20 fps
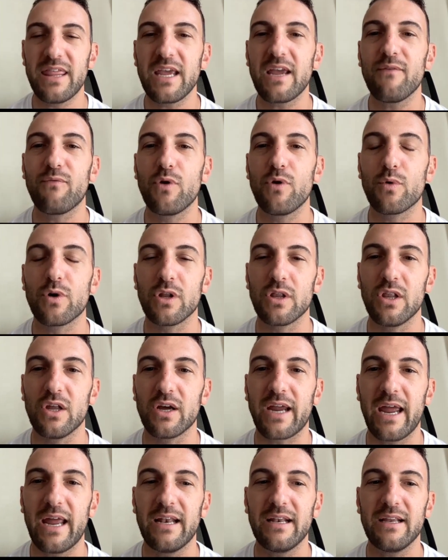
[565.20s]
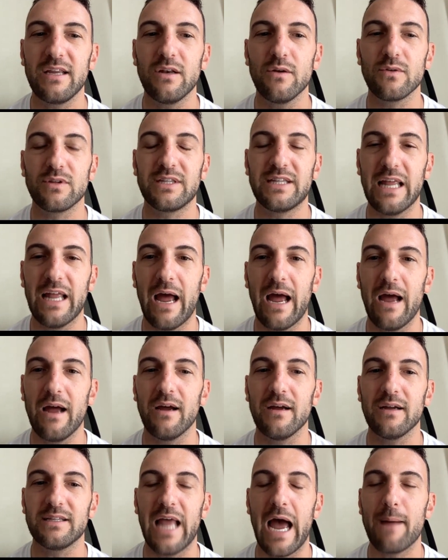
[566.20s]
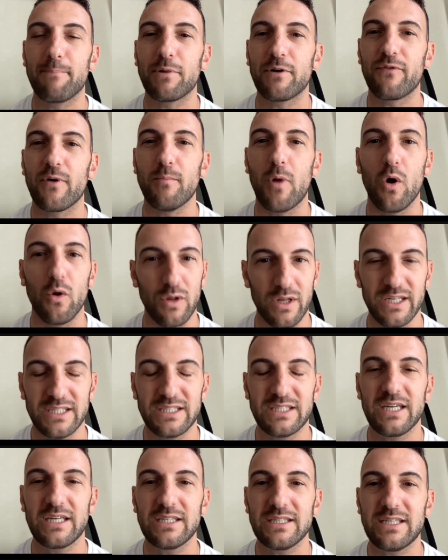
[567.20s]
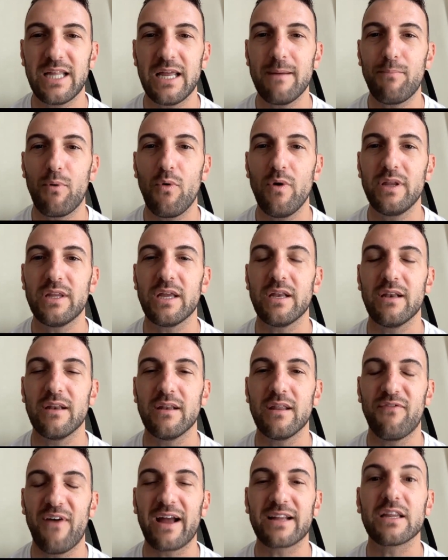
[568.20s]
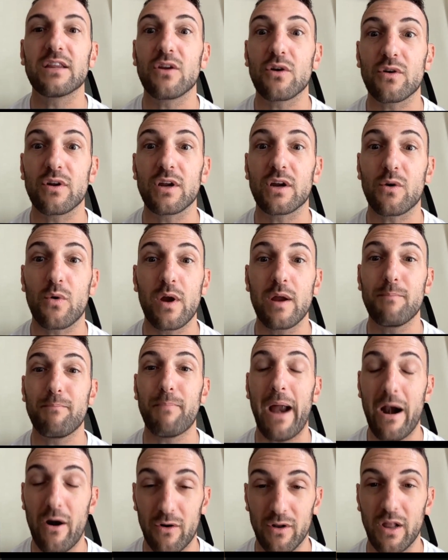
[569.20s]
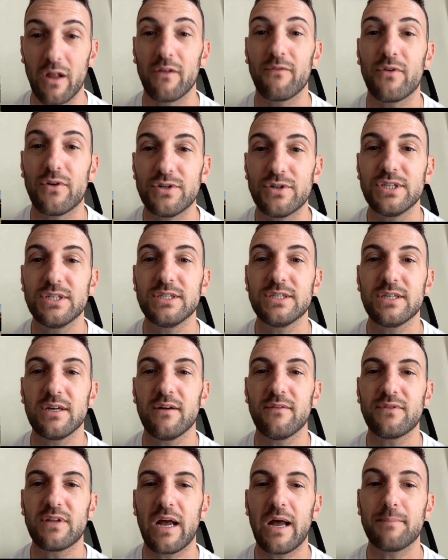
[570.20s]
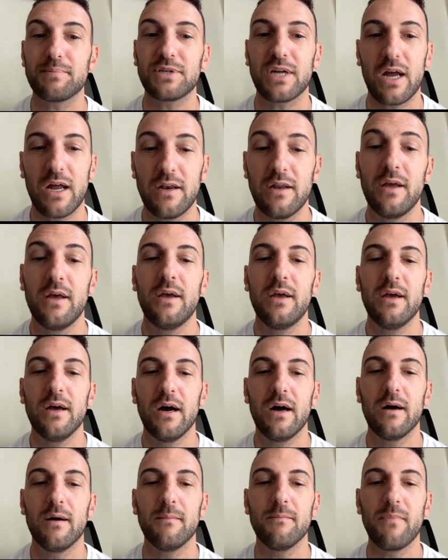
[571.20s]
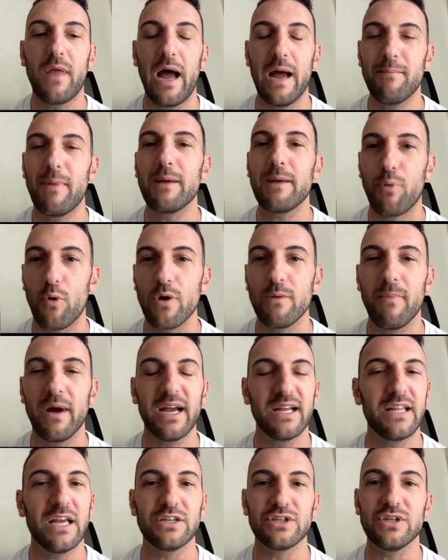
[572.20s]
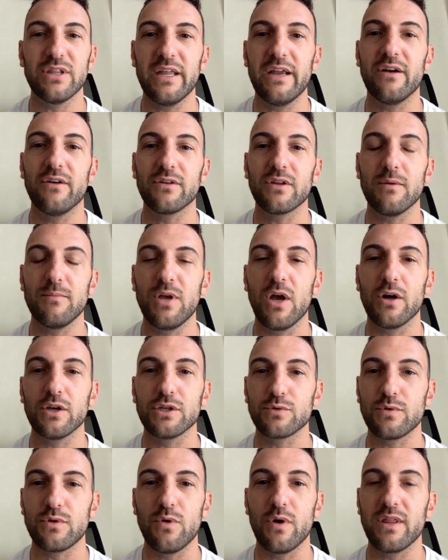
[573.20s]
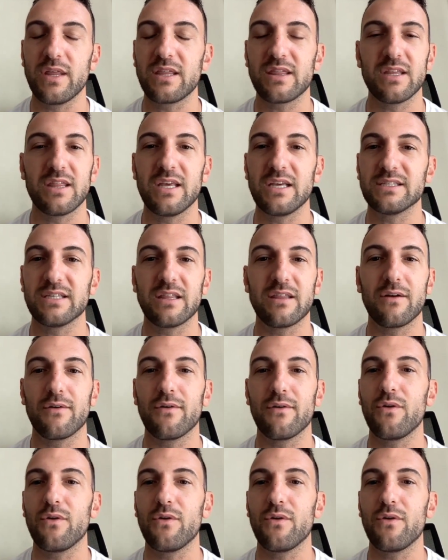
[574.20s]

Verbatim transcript: But I think if we were to look at, you know, da uh, Dapper from a holistic standpoint and the fact that they're going to create parallel versions of Top Shot, Um, I might point my attention there, to be honest with you. I think the things that